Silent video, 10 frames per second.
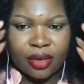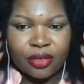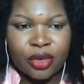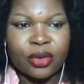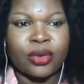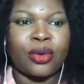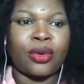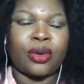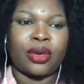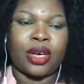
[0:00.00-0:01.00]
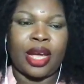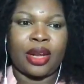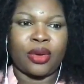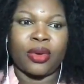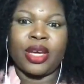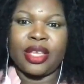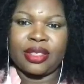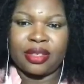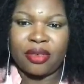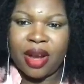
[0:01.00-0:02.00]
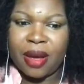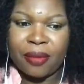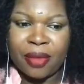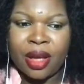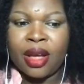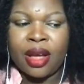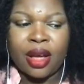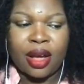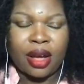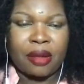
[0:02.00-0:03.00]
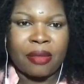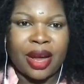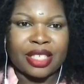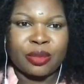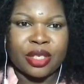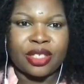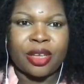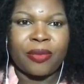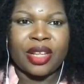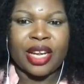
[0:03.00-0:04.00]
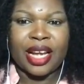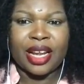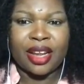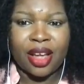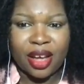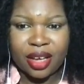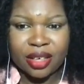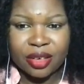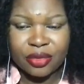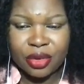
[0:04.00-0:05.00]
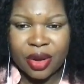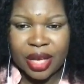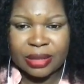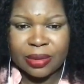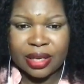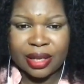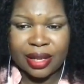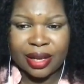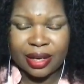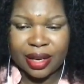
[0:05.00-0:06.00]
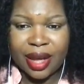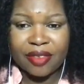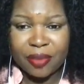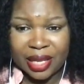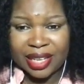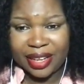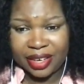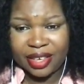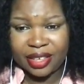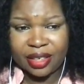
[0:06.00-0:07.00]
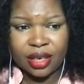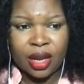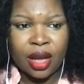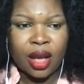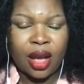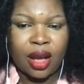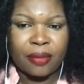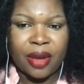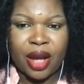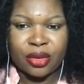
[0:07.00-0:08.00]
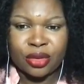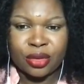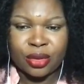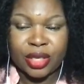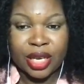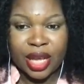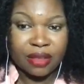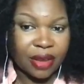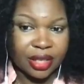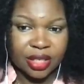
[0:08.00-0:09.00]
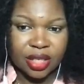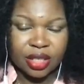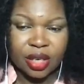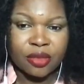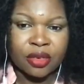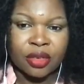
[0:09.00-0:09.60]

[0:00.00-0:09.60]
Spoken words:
of you, I know Instagram has been something like a lot of you have been learning how to take advantage of,